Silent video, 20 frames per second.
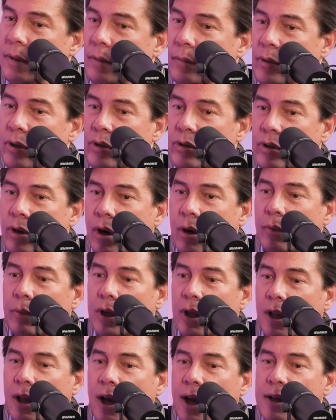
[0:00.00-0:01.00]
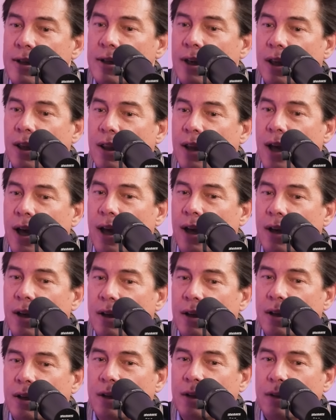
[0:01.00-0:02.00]
When you start realizing that,
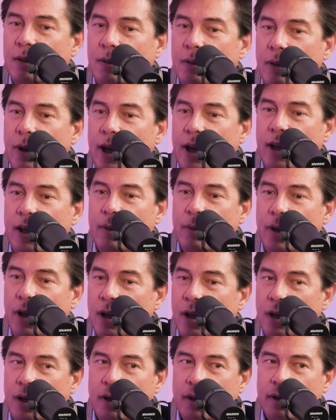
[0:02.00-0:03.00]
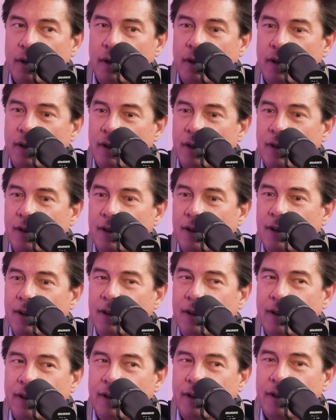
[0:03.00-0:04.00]
wait a minute,
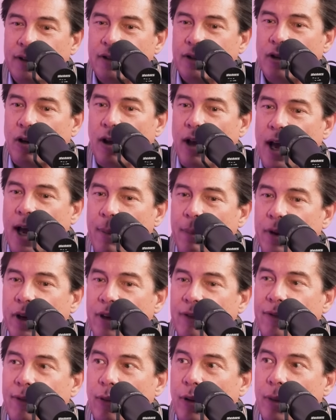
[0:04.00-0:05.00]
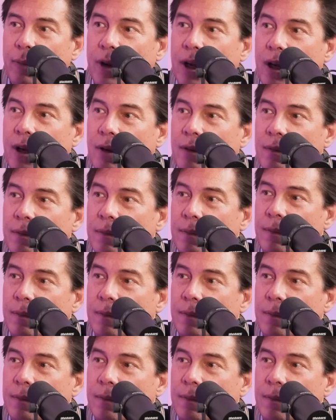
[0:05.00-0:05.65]
this is all happening for me,